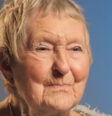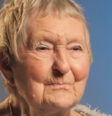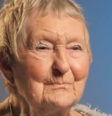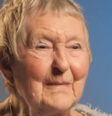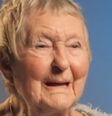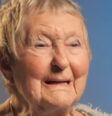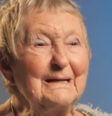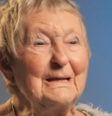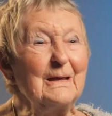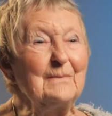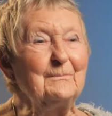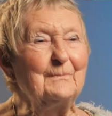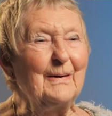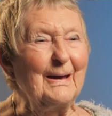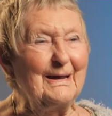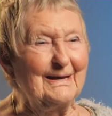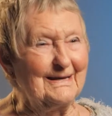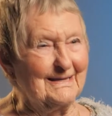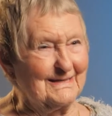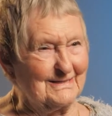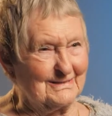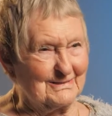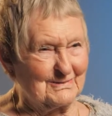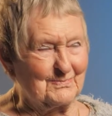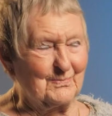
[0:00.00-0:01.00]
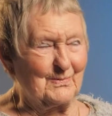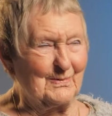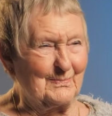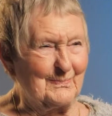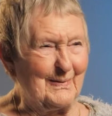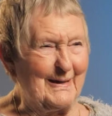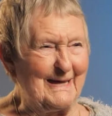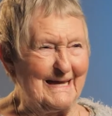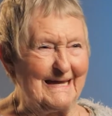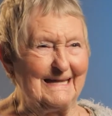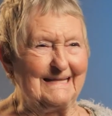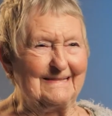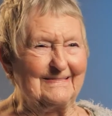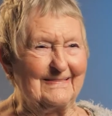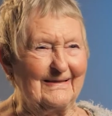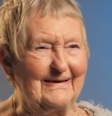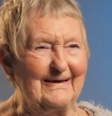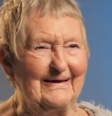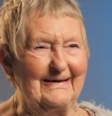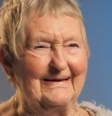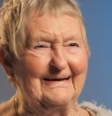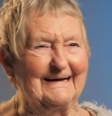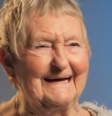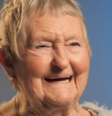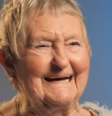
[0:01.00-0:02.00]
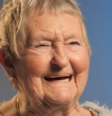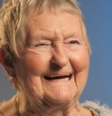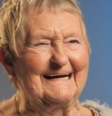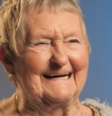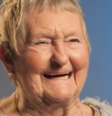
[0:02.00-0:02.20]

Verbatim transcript: Many pennies were paid there.